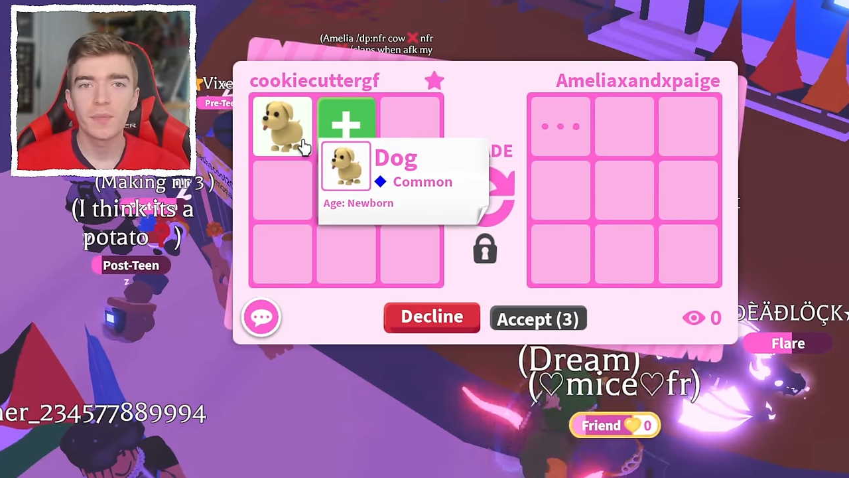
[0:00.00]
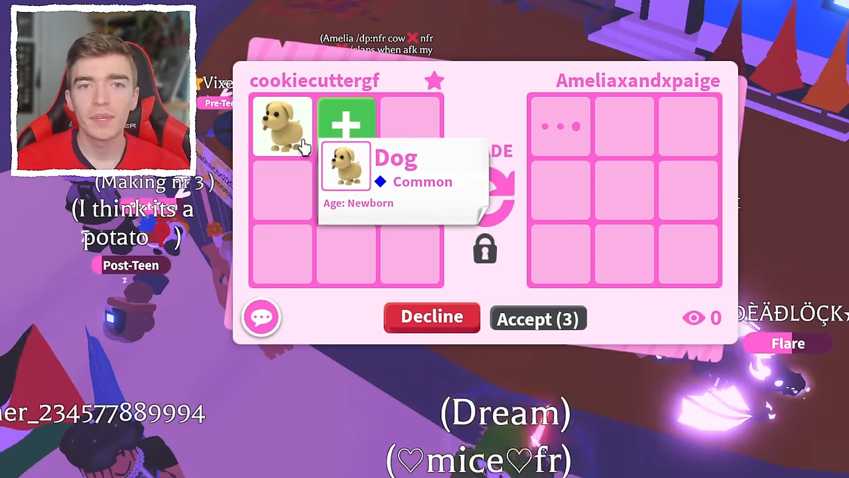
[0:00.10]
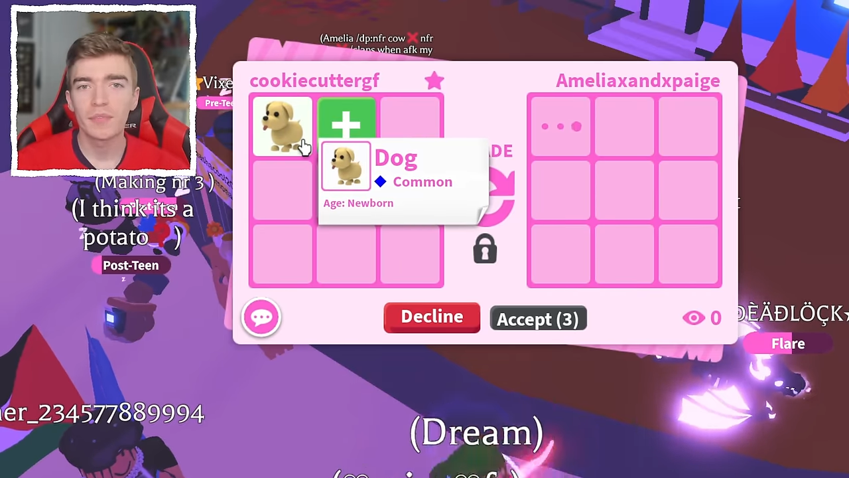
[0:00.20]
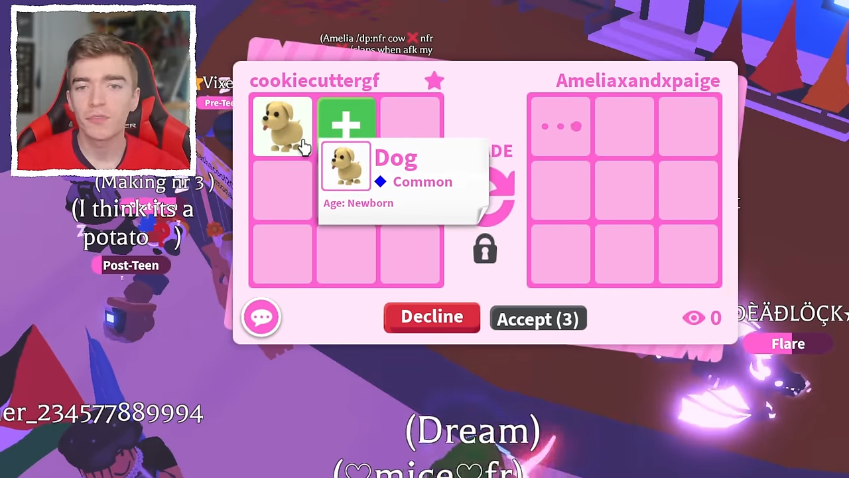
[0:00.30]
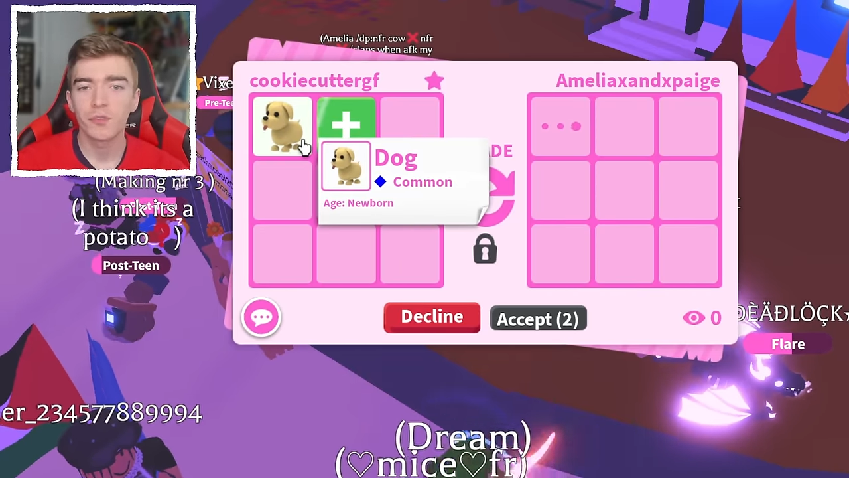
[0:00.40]

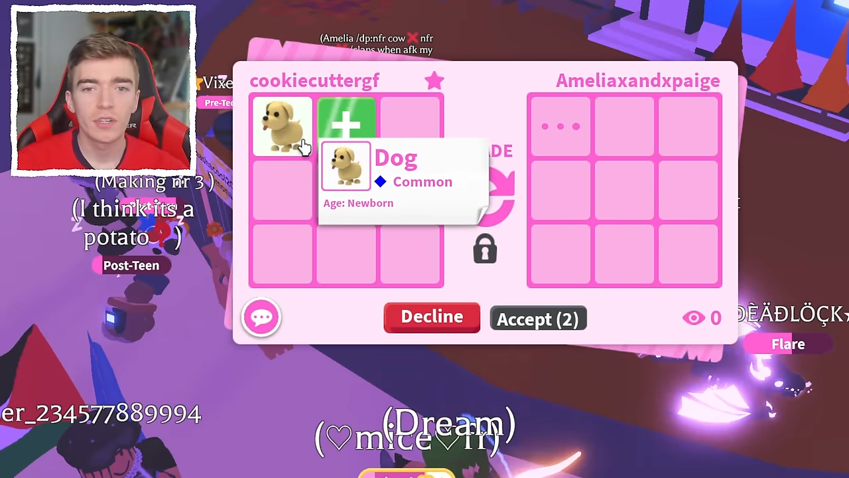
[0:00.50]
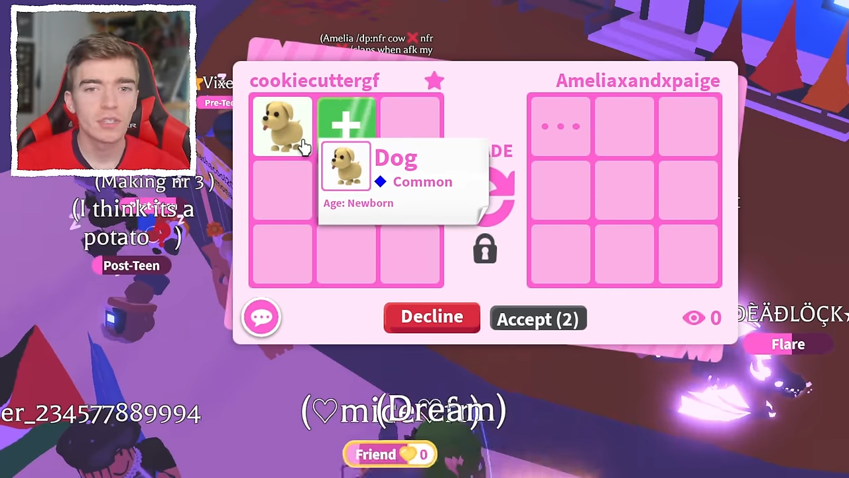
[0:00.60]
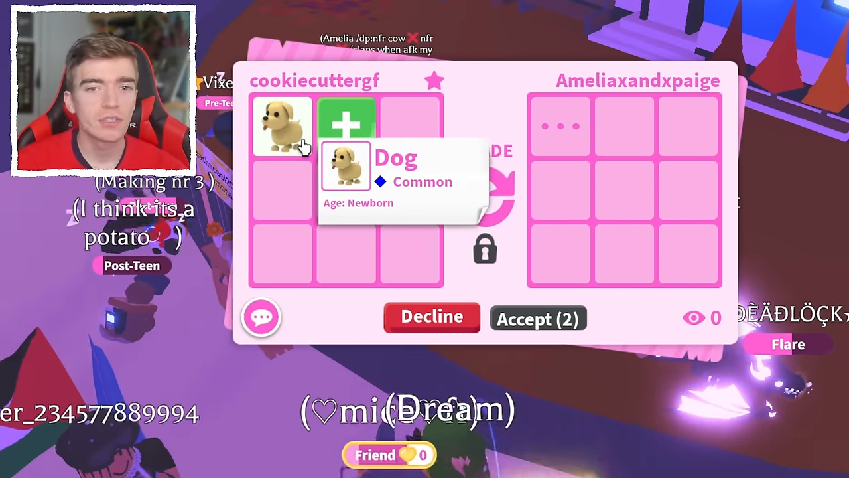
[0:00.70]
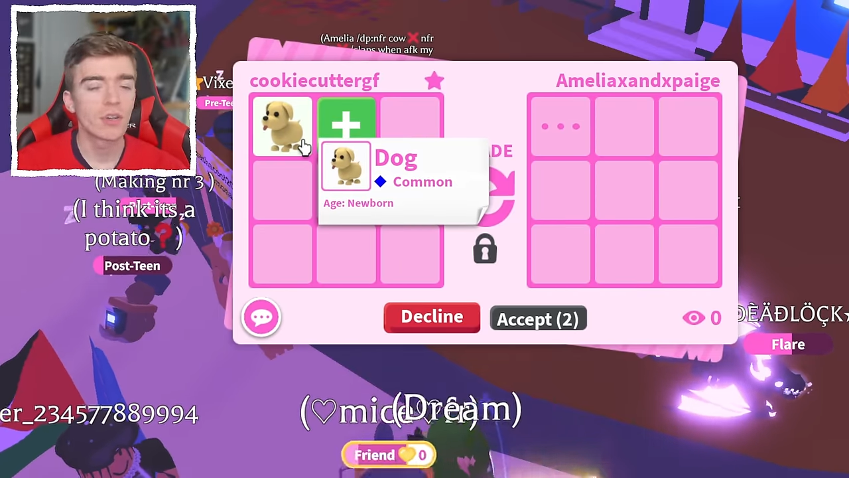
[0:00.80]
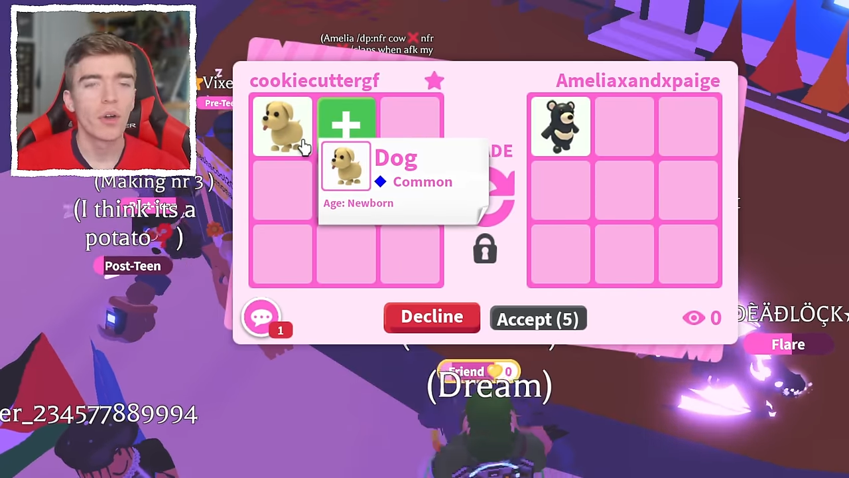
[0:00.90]
me for a
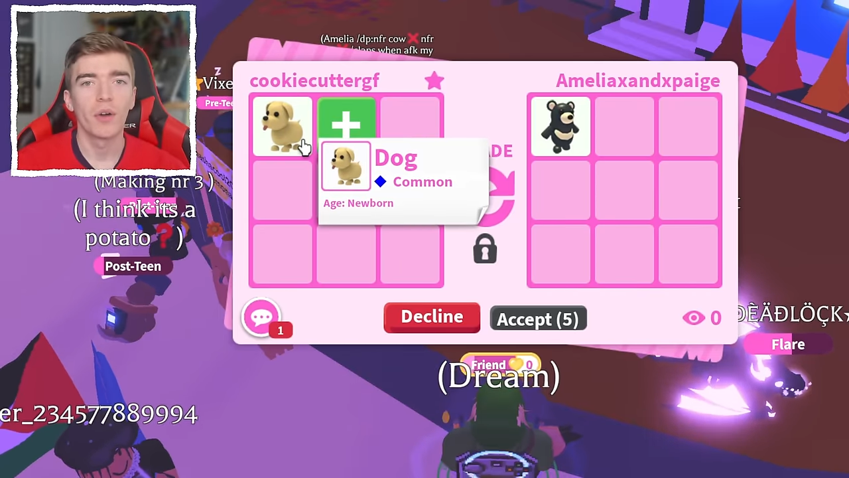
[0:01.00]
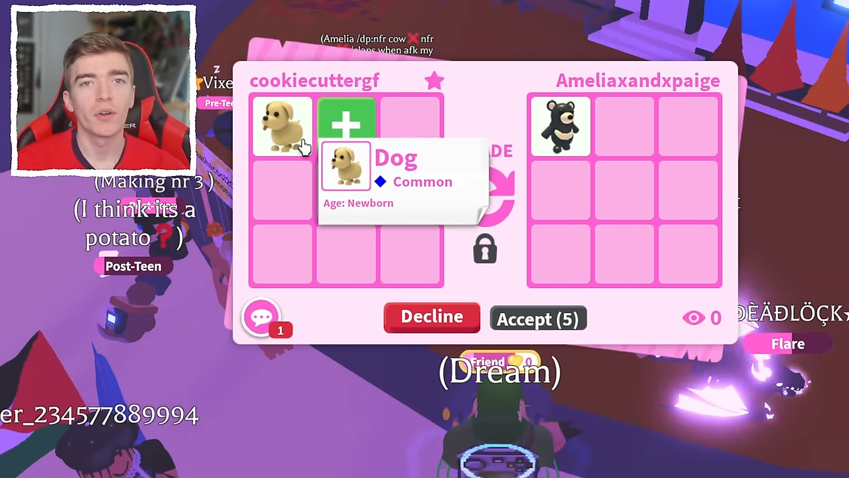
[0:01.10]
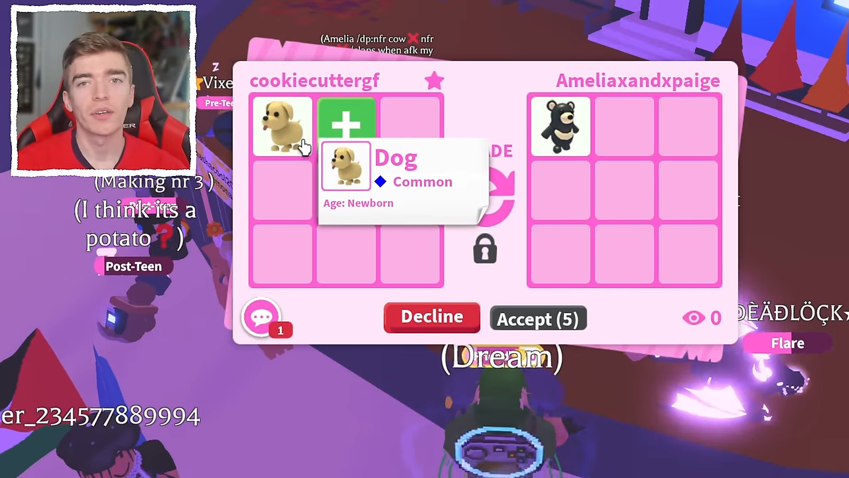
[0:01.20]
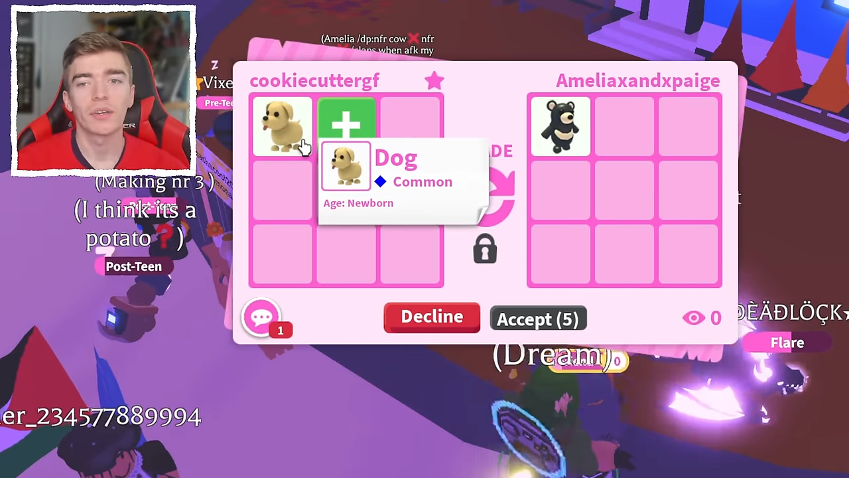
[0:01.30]
dog?